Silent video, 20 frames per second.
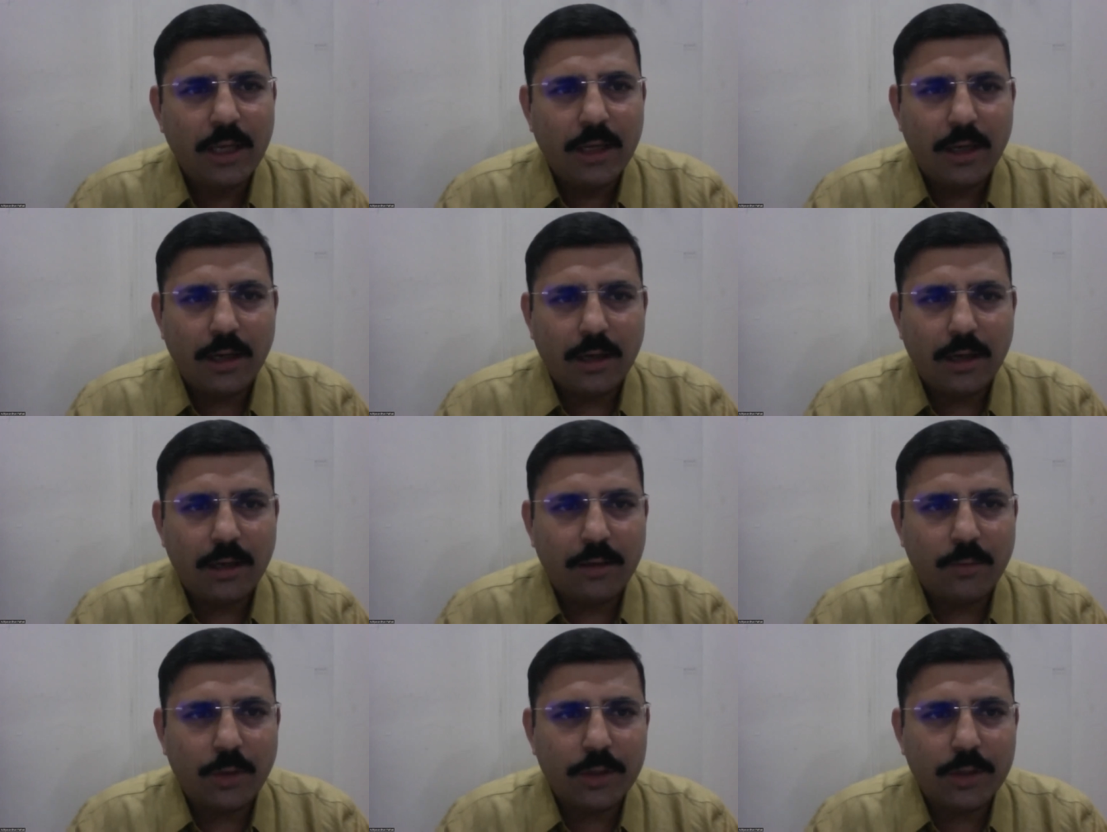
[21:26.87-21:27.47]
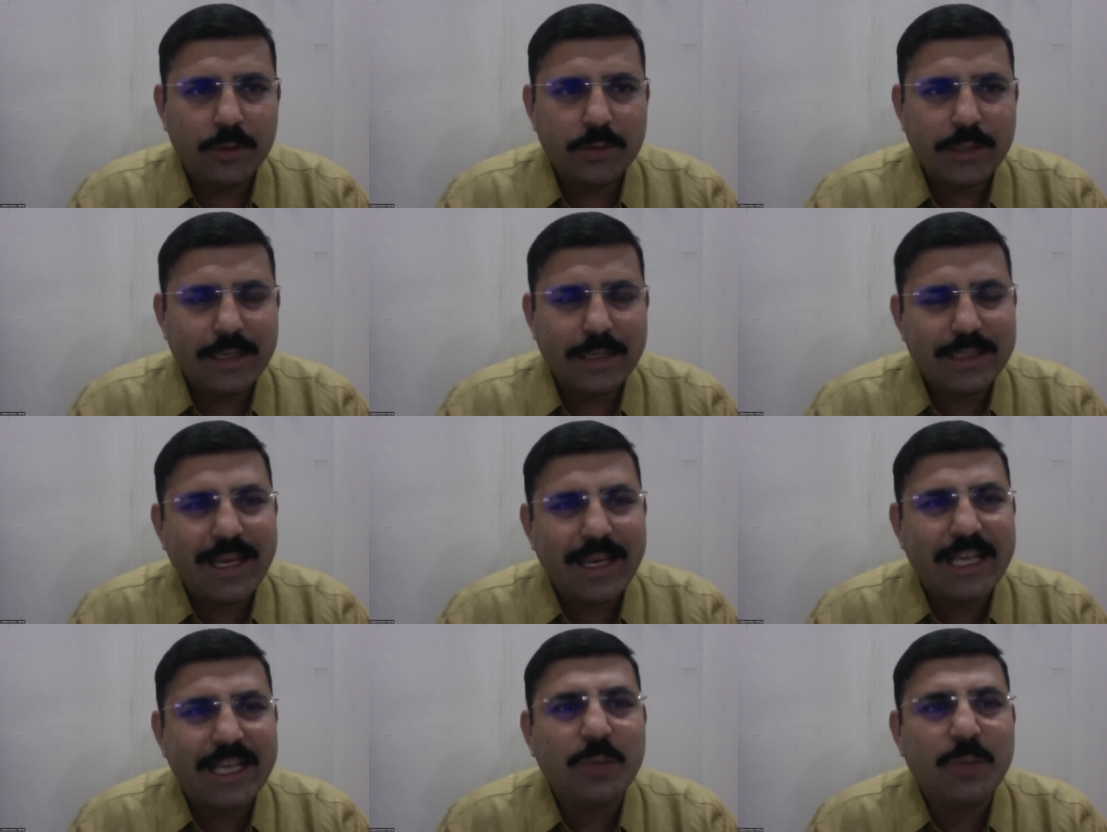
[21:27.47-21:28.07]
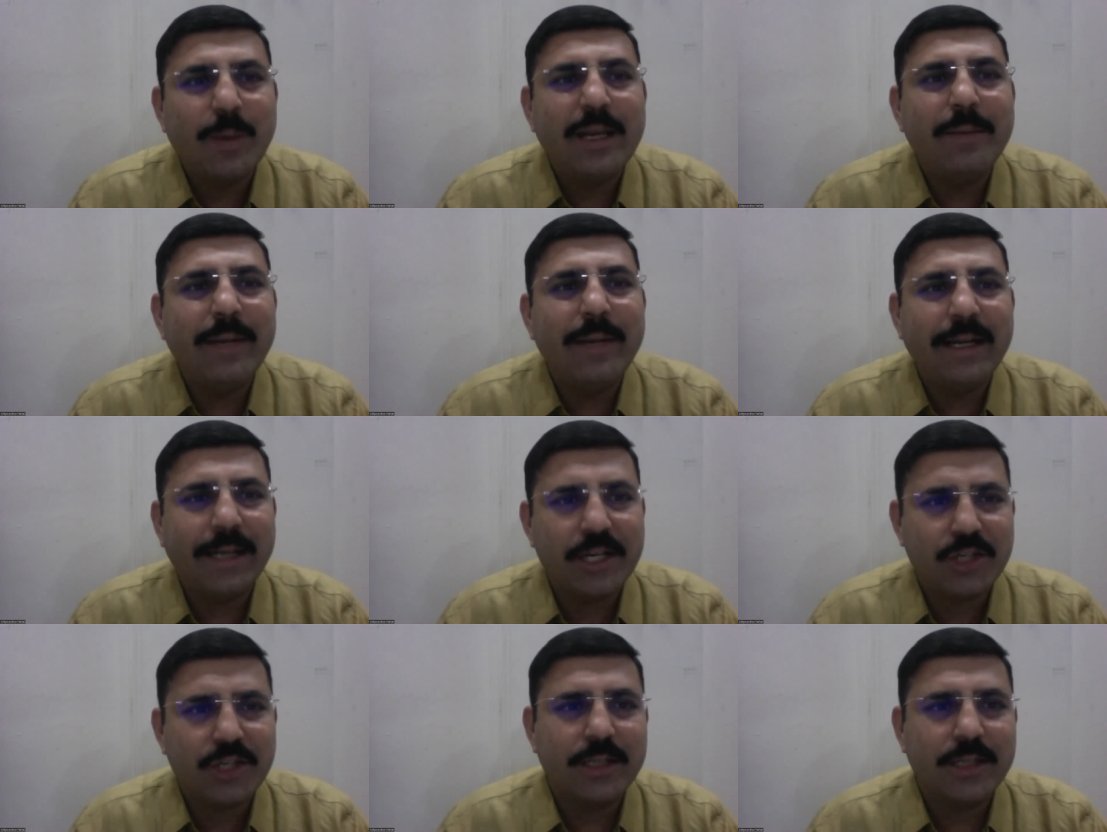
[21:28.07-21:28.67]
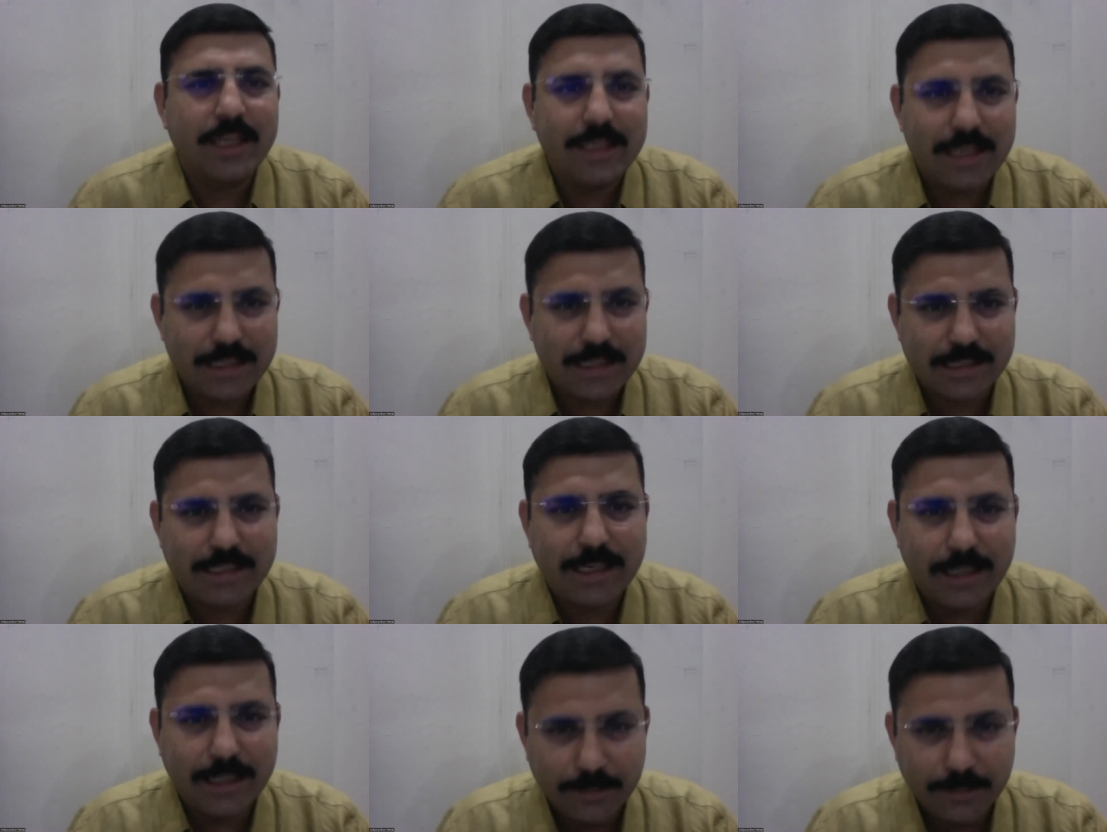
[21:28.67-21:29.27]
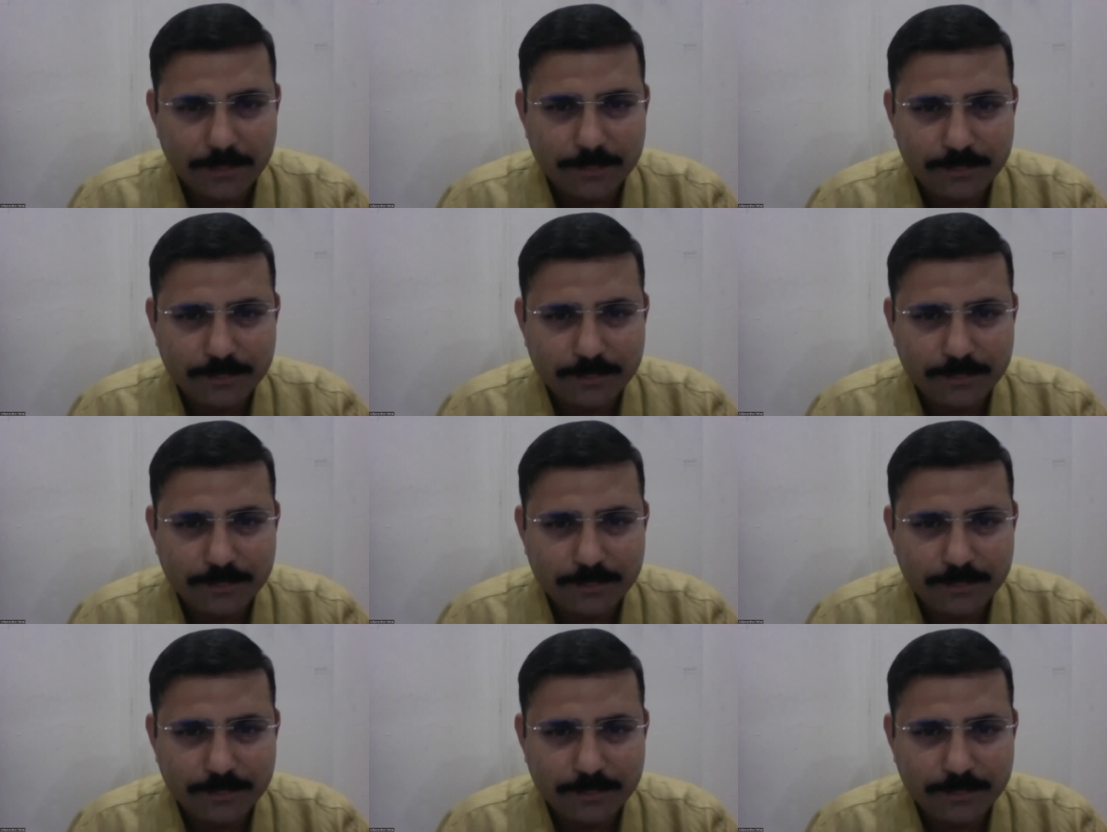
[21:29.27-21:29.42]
uh, what do you say it's experimentation as i said